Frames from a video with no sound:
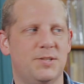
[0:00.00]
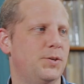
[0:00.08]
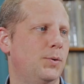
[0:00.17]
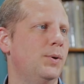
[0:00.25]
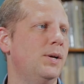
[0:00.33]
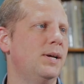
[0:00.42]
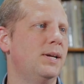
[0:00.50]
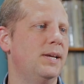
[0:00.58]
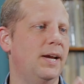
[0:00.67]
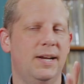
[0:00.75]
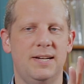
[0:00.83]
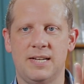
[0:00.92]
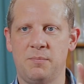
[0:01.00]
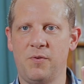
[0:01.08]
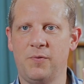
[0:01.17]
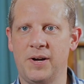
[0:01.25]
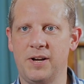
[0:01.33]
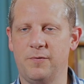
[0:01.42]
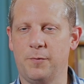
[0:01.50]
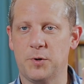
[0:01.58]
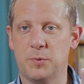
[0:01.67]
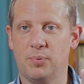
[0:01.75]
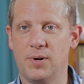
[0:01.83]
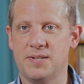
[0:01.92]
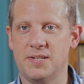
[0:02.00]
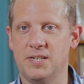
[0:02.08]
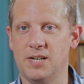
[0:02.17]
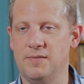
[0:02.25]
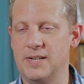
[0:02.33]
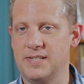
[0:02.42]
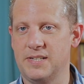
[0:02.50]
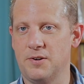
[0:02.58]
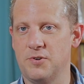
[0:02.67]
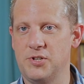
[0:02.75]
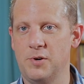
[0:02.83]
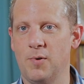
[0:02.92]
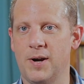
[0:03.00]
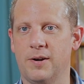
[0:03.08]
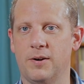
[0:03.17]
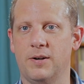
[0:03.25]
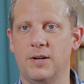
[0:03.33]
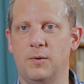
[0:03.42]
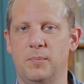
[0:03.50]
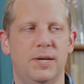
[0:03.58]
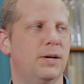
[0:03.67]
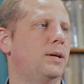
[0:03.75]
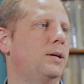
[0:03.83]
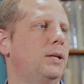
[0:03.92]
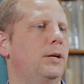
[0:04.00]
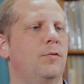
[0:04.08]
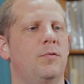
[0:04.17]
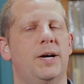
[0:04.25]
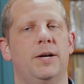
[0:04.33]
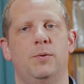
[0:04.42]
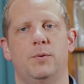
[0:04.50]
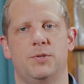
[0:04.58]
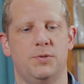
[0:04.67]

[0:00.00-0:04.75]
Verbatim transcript: So yeah, anytime you find a first pressing of a Synergy record, it'll be on clear vinyl.